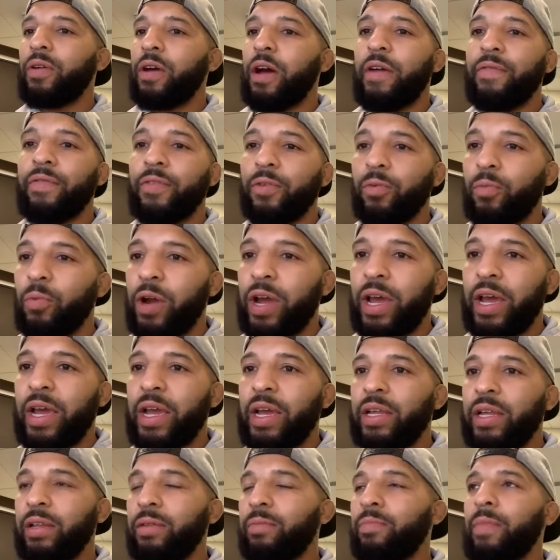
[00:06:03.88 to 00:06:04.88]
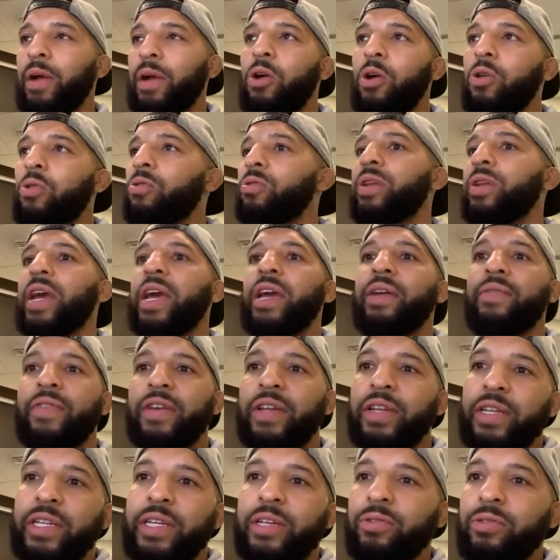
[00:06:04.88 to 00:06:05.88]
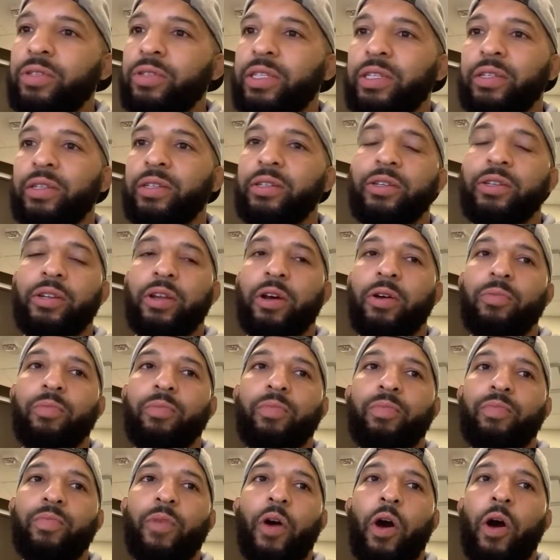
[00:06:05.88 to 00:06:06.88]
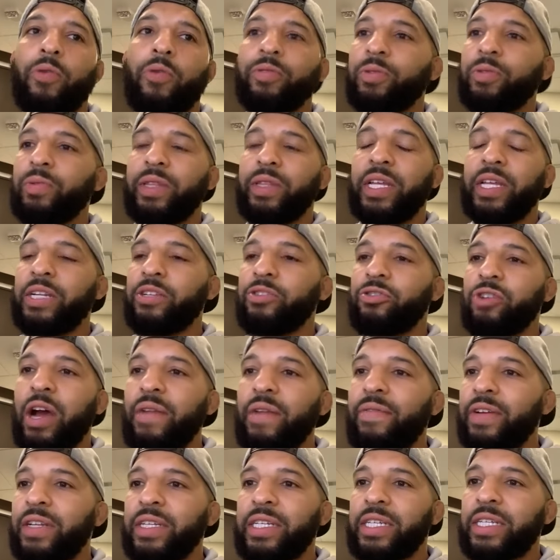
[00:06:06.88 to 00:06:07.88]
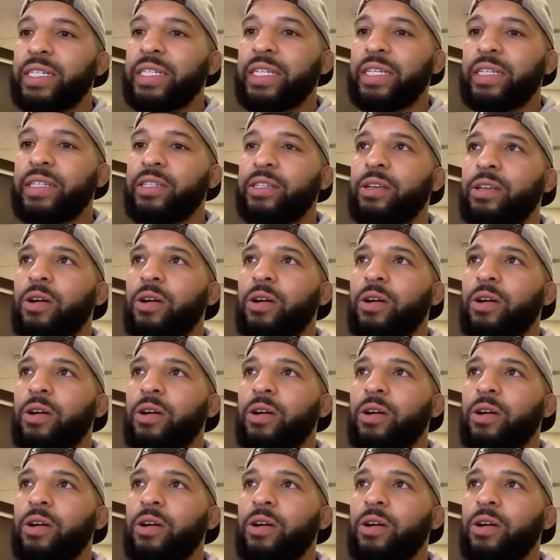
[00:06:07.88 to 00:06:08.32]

of the way. My Uncle David, he was, you know, always within driving distance.